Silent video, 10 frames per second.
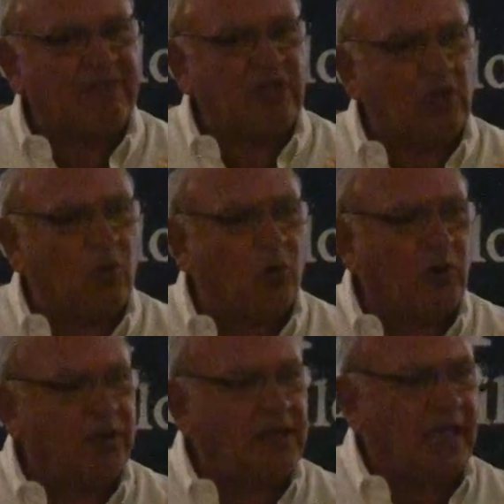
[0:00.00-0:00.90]
every
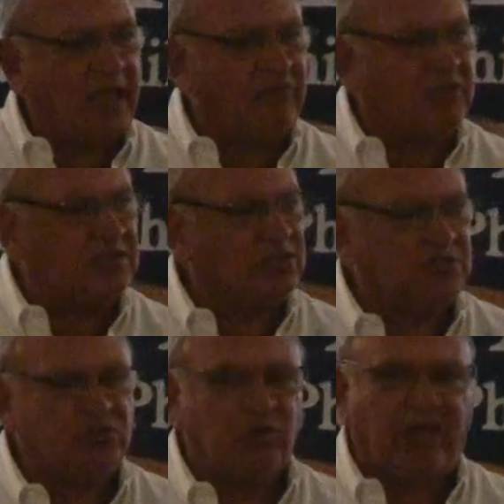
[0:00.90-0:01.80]
organ, every
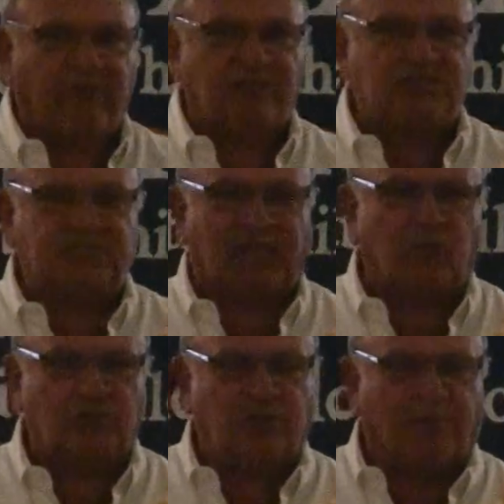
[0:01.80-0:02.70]
tissue, every
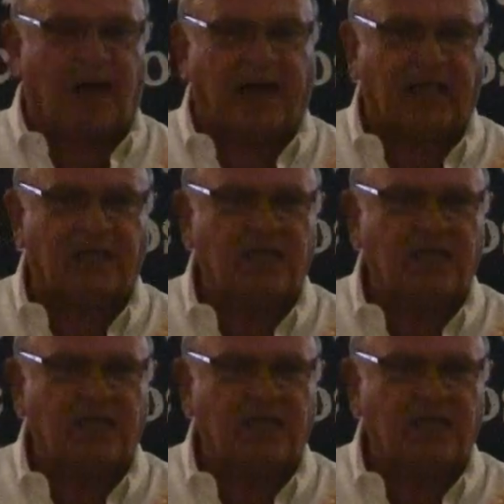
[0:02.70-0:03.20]
cell in your body.